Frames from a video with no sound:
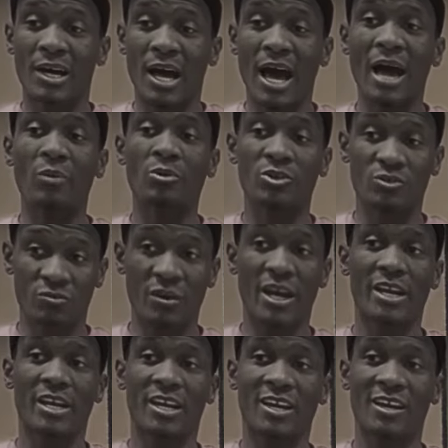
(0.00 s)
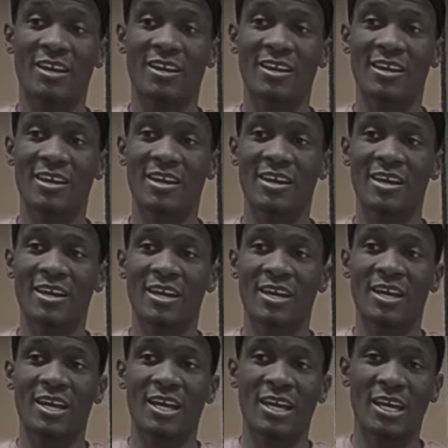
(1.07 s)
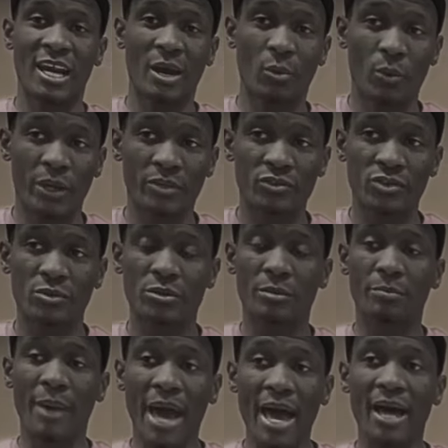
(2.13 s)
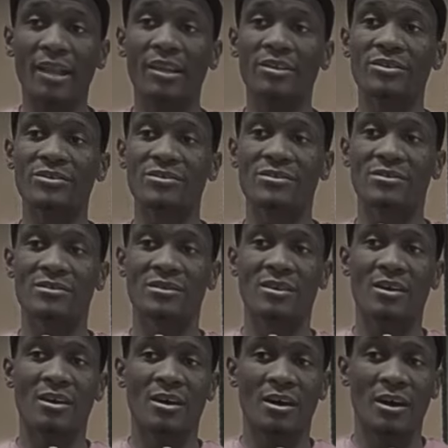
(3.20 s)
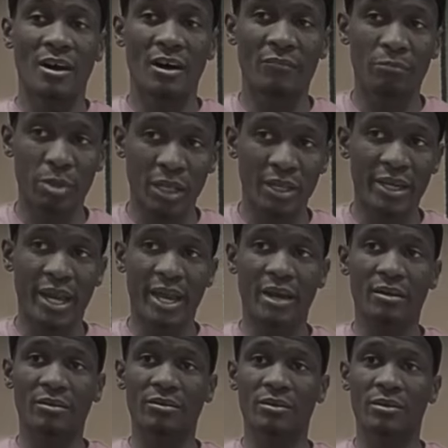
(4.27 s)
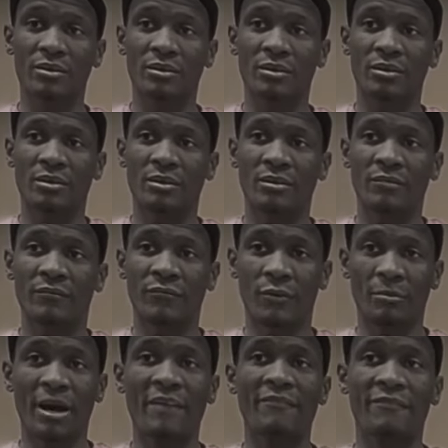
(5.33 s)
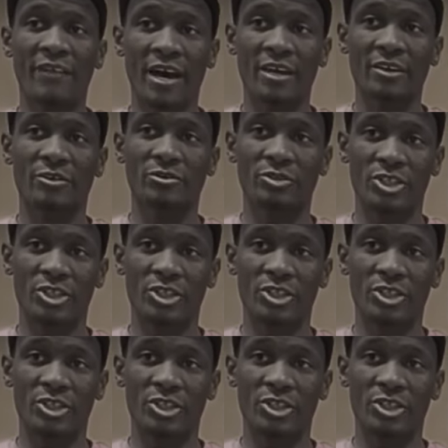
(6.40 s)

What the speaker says: I was ready. And I went to the Palace of Bloodhound for my final